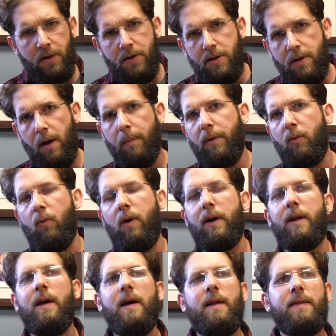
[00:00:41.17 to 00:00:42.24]
Number 1,
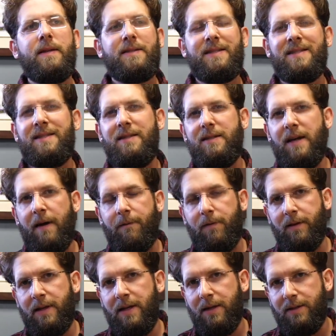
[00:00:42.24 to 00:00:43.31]
this is
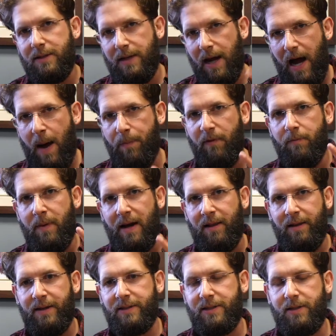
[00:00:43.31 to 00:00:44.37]
definitely top of my
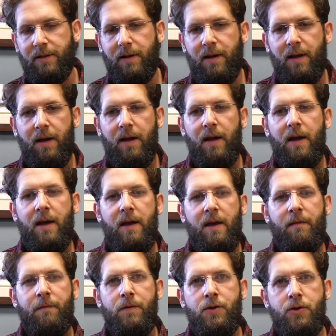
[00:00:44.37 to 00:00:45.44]
list.
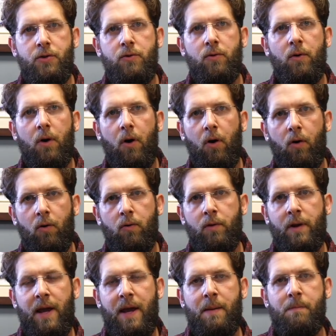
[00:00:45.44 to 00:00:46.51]
If you
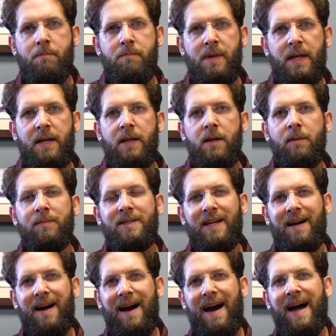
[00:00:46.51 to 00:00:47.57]
own a medium to
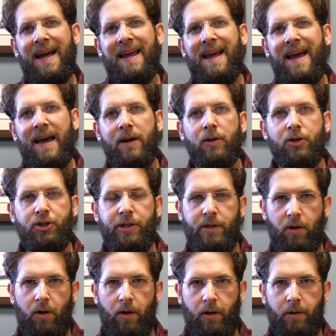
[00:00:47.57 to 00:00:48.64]
high energy
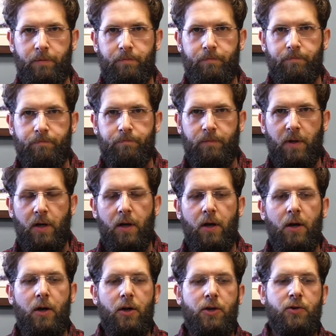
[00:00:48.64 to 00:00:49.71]
dog,
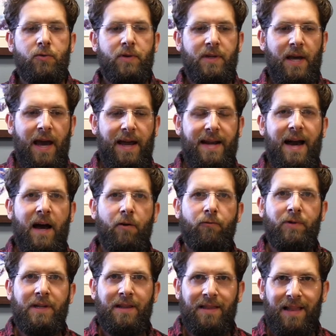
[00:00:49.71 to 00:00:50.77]
you cannot
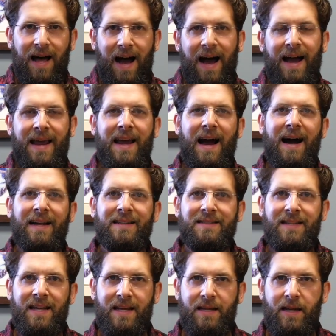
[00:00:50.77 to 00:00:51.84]
rely on
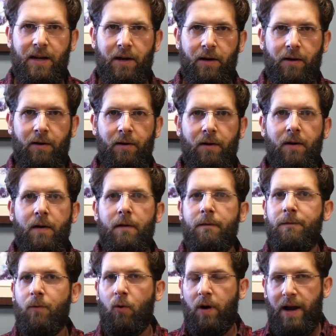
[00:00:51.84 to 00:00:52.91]
daycare
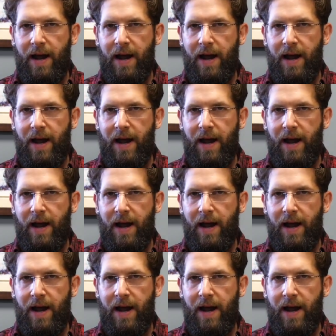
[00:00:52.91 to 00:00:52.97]
for